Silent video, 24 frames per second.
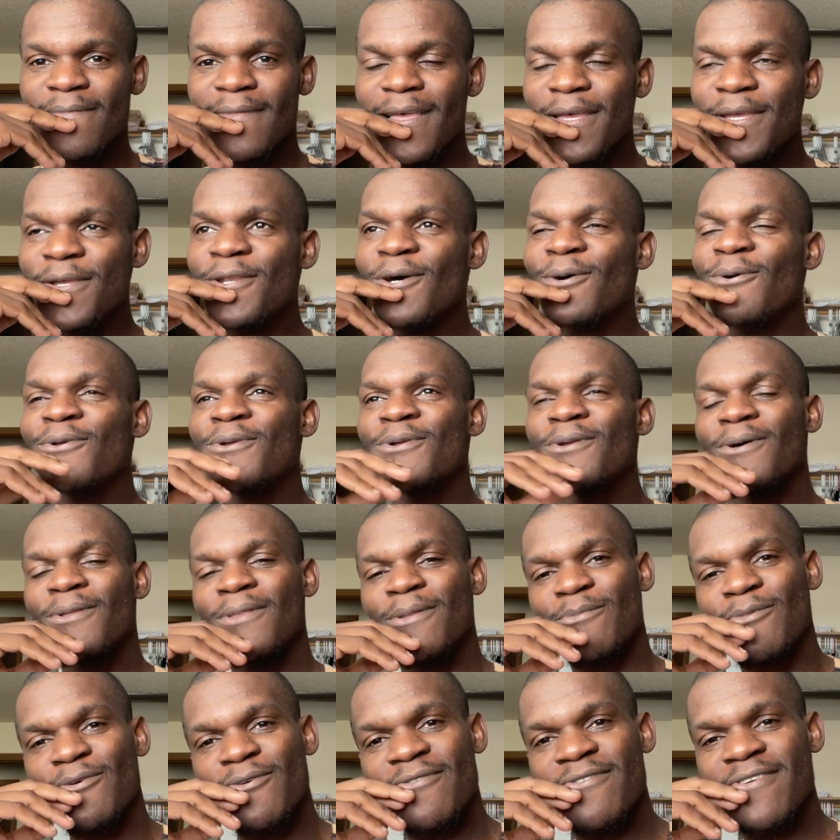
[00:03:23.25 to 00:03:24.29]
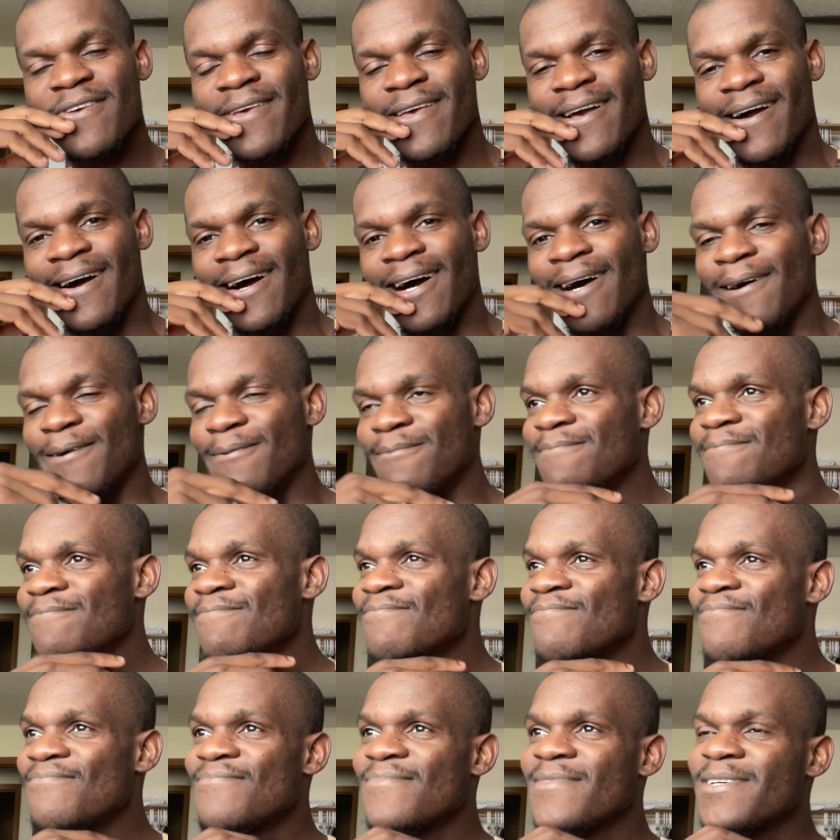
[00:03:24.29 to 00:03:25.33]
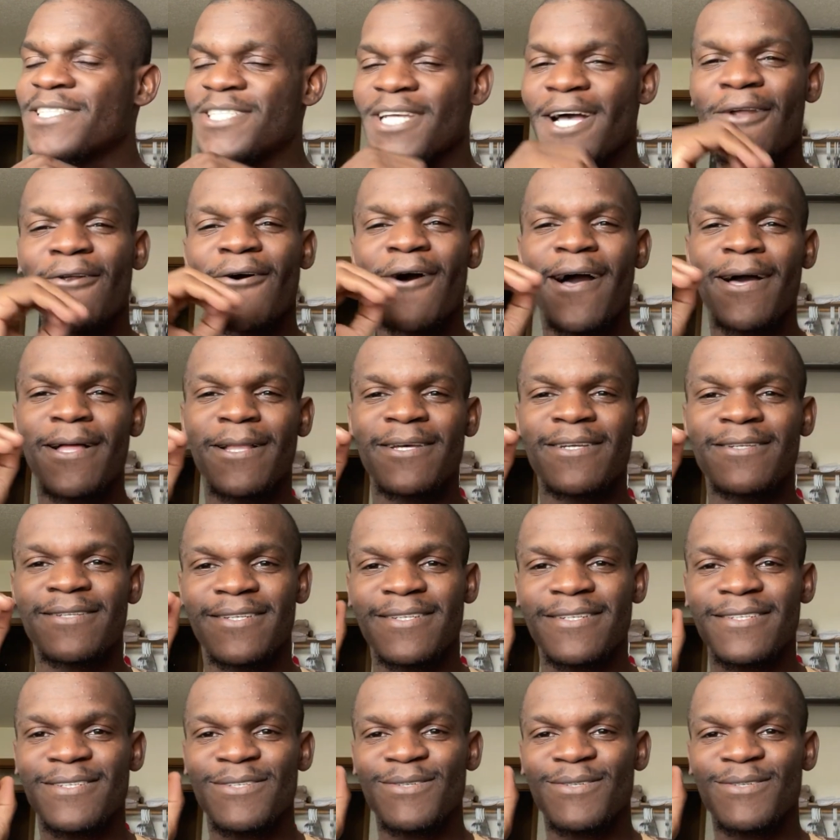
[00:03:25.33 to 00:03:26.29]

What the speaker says: You know the movie Shadow Island